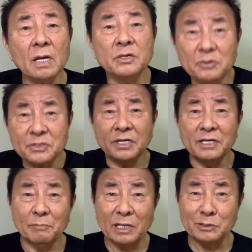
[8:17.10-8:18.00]
You say
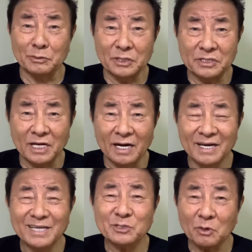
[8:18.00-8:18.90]
Revenge of Ninja,
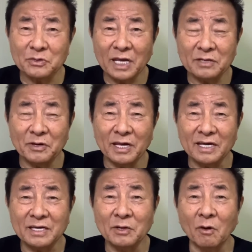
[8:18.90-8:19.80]
sword
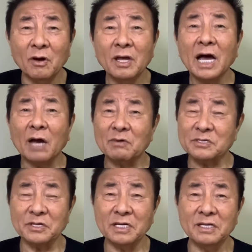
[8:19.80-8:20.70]
technique, I was
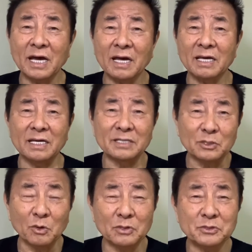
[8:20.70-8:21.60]
sitting down in the
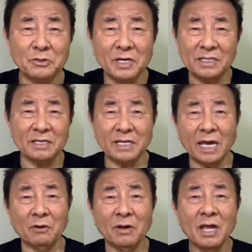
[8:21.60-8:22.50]
dojo and
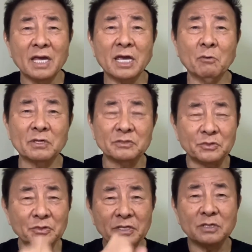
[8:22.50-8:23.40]
Ken was
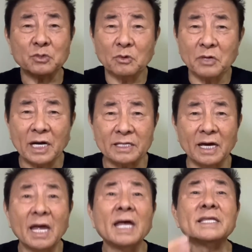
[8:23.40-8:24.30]
doing sword
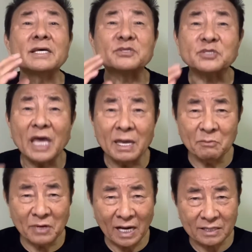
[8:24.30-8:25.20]
kata. The
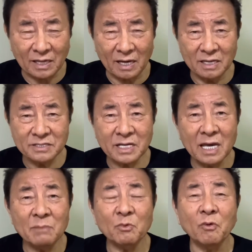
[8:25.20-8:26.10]
same kata,
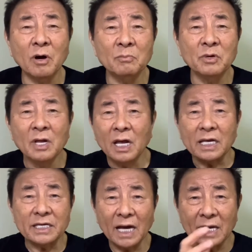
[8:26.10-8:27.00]
same form,
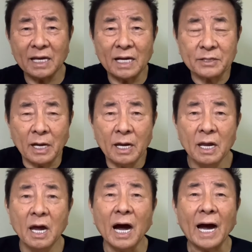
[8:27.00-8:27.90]
iai kata,
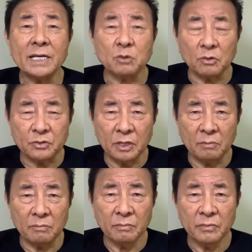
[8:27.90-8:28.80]
I taught
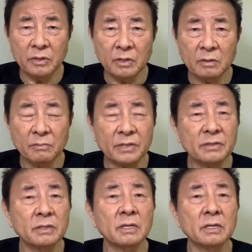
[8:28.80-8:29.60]
him. But